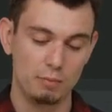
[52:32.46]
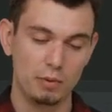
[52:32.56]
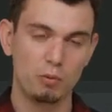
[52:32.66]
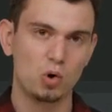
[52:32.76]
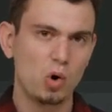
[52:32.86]

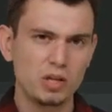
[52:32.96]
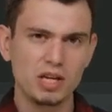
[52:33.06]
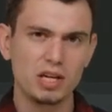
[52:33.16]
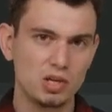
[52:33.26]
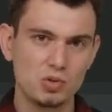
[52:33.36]
But we're only
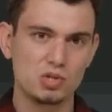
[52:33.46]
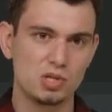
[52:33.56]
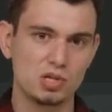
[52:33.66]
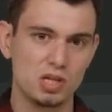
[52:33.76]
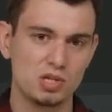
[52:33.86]
going to use
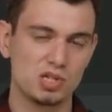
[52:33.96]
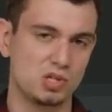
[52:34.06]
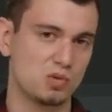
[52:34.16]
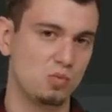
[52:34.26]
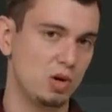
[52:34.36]
this
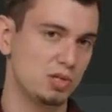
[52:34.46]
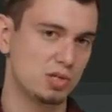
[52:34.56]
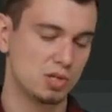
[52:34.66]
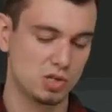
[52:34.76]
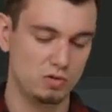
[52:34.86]
instance once,
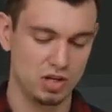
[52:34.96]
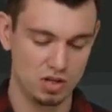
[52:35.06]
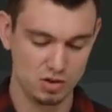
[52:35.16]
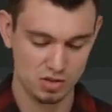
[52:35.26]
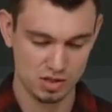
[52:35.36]
so we
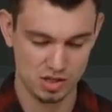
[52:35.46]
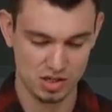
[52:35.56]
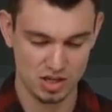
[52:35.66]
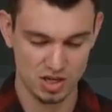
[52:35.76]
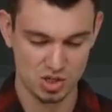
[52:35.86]
can use
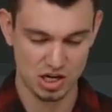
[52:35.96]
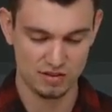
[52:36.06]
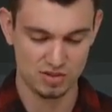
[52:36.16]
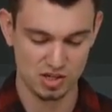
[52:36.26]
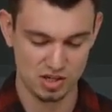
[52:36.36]
this nice
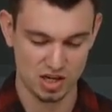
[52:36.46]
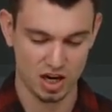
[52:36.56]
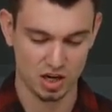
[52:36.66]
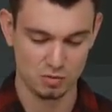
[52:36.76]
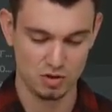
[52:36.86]
Java
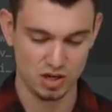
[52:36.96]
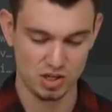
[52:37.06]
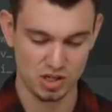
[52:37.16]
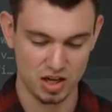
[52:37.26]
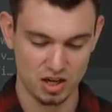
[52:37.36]
syntax. We can
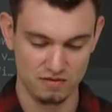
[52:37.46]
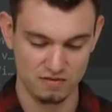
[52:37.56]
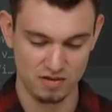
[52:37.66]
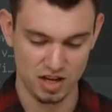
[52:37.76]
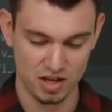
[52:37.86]

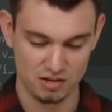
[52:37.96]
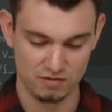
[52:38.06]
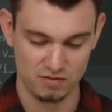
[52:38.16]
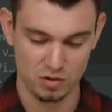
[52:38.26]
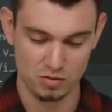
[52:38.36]
say
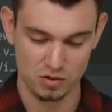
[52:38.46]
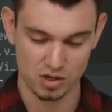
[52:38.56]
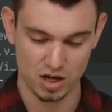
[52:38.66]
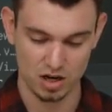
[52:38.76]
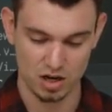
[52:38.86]

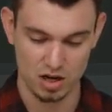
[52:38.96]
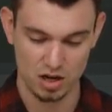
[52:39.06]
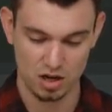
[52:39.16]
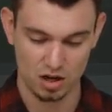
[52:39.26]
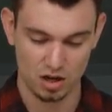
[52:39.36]

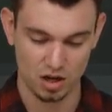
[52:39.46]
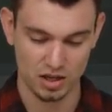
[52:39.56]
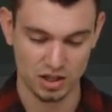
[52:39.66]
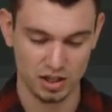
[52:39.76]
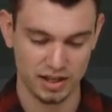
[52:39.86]

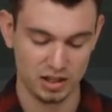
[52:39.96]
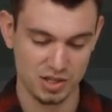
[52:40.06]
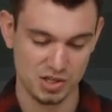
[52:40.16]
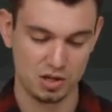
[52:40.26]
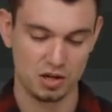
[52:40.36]

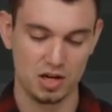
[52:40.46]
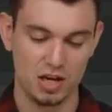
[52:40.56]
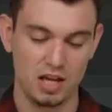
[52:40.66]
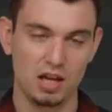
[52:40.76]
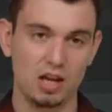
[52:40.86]
view.onClickListener.
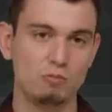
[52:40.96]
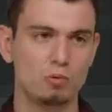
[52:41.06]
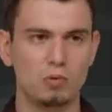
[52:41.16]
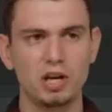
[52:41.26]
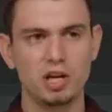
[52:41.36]
And
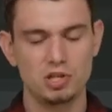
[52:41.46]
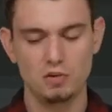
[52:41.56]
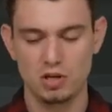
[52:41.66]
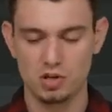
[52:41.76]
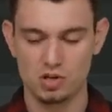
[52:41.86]
what we're going to
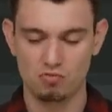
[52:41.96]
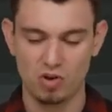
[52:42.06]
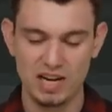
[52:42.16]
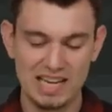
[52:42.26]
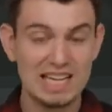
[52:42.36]
do here is
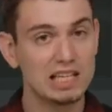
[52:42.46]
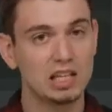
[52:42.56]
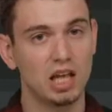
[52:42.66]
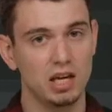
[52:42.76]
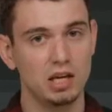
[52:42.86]
right in
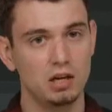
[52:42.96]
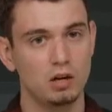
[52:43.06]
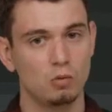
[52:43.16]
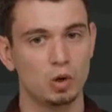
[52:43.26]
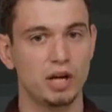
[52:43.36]
line,
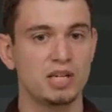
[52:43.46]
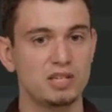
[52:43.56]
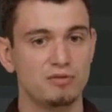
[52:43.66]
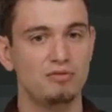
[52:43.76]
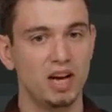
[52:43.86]
we're going to
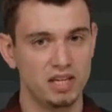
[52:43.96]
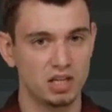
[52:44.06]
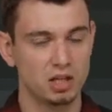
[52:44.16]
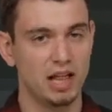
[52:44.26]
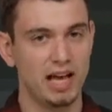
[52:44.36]
define
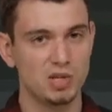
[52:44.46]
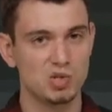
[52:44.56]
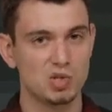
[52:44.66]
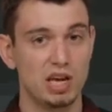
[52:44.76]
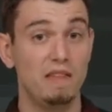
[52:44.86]
a
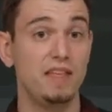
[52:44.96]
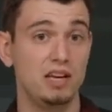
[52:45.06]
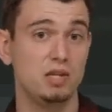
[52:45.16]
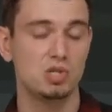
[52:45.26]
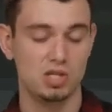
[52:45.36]
class and
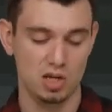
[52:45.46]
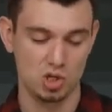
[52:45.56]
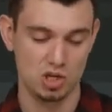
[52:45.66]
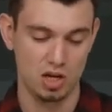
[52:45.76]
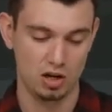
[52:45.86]
then
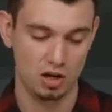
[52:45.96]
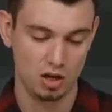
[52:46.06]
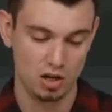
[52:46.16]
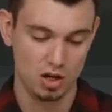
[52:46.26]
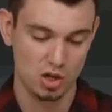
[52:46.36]
instantiate it.
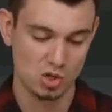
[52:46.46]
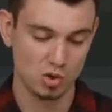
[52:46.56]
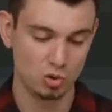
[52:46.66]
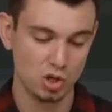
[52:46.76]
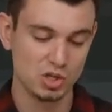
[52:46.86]

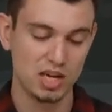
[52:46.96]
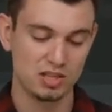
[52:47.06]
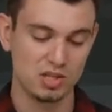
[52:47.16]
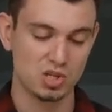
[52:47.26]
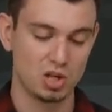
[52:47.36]
So it looks
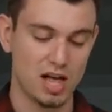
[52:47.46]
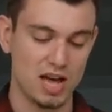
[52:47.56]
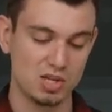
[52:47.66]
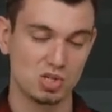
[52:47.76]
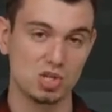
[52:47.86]
like this
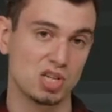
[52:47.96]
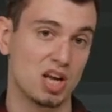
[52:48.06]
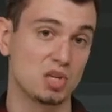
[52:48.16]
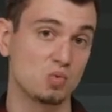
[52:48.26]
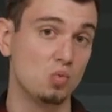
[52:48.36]
class just
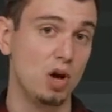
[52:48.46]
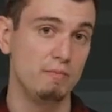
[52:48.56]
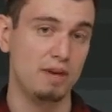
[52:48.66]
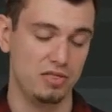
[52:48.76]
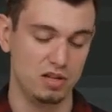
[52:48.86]
has
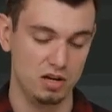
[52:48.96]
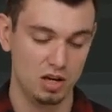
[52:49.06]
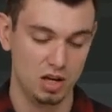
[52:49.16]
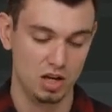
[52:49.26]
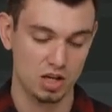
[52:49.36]
one method.
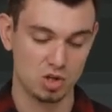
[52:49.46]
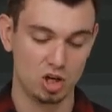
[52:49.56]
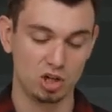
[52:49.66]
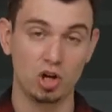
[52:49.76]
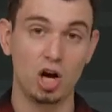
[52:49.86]
It's
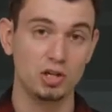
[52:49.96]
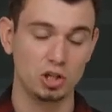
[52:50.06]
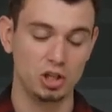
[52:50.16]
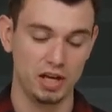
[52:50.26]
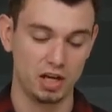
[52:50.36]
called
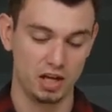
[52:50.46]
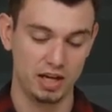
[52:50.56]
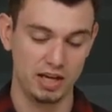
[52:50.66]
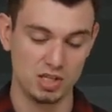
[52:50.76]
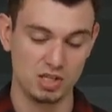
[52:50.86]
onClick,
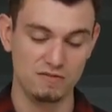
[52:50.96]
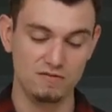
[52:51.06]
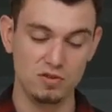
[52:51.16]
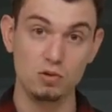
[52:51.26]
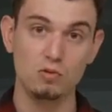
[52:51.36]
and it's the
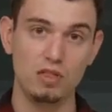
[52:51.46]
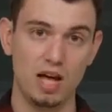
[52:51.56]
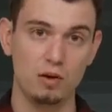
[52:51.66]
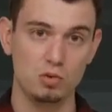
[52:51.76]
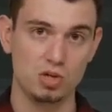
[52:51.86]
view
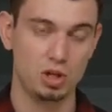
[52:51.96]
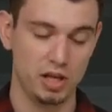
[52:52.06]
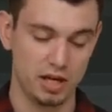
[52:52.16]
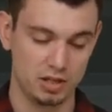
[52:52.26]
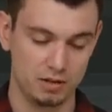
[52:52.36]
that was
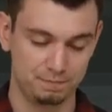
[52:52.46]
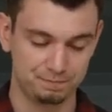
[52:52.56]
clicked.